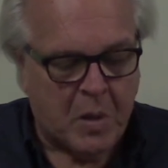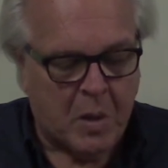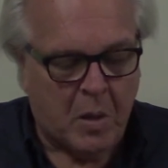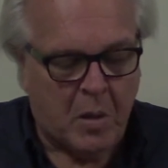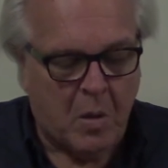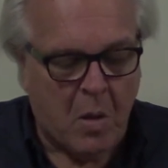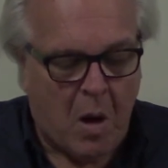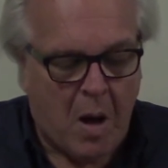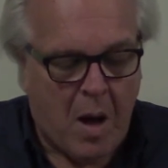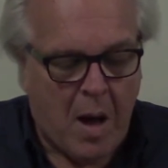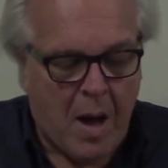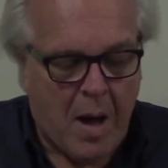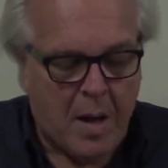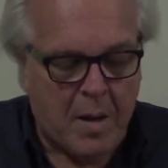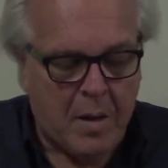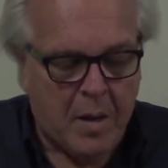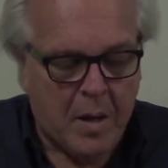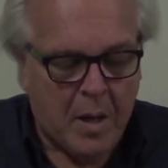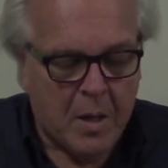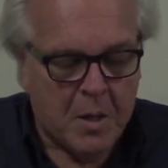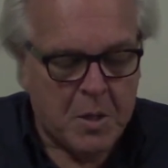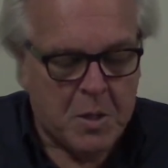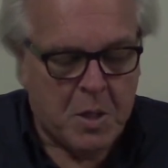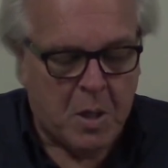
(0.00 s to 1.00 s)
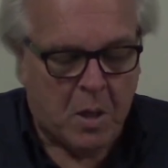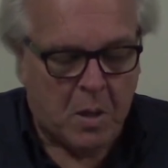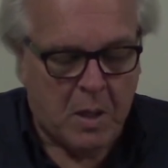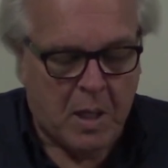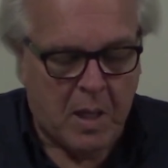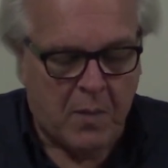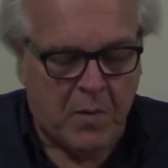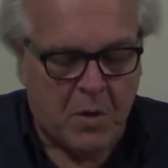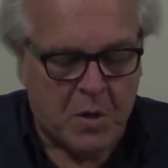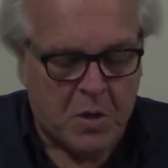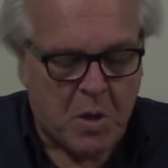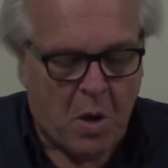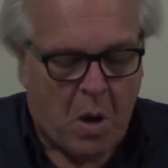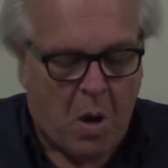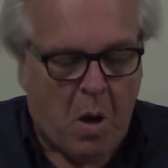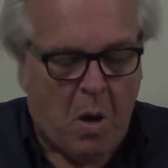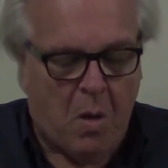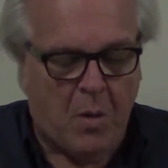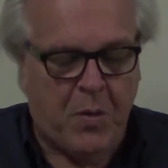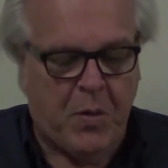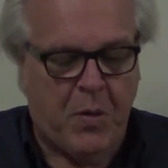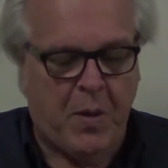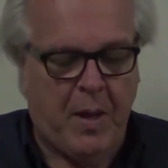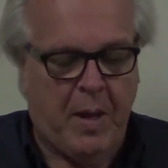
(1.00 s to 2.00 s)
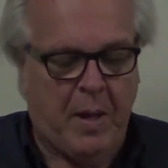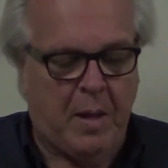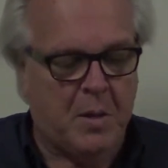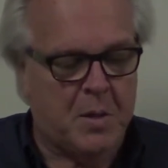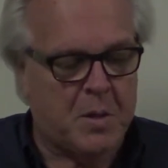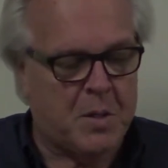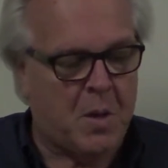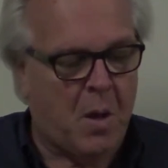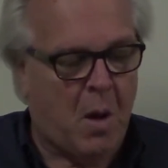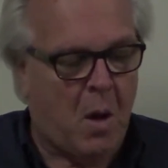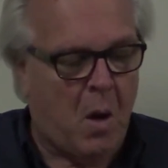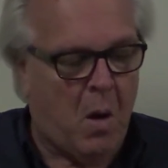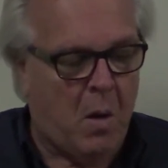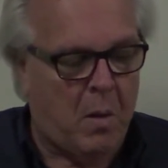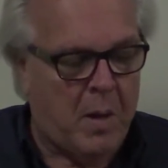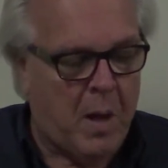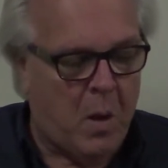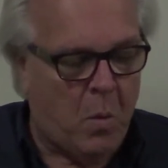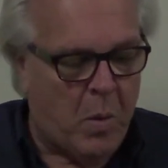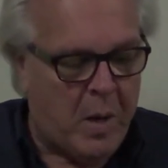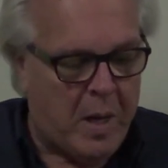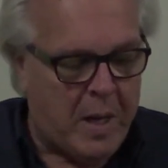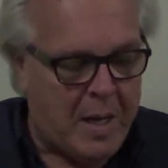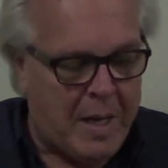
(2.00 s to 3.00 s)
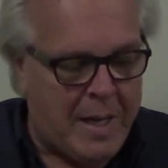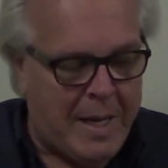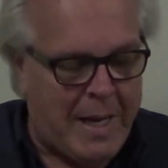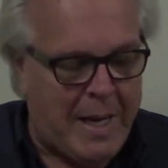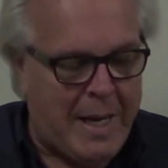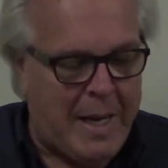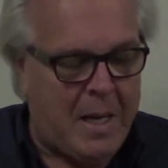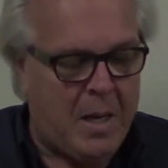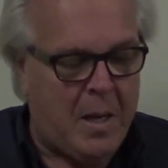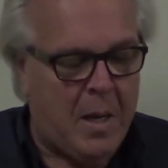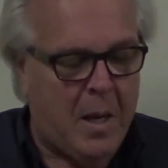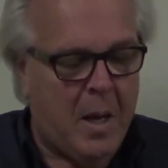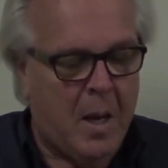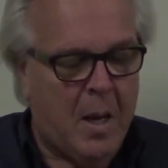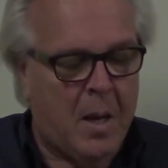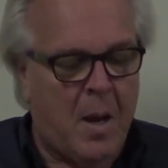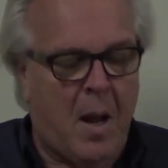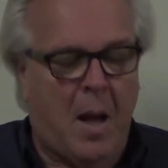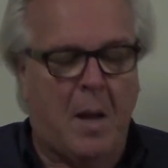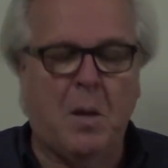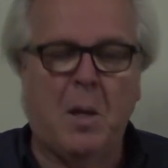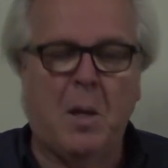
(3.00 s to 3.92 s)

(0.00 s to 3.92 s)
God shall give us all things, all that we need, not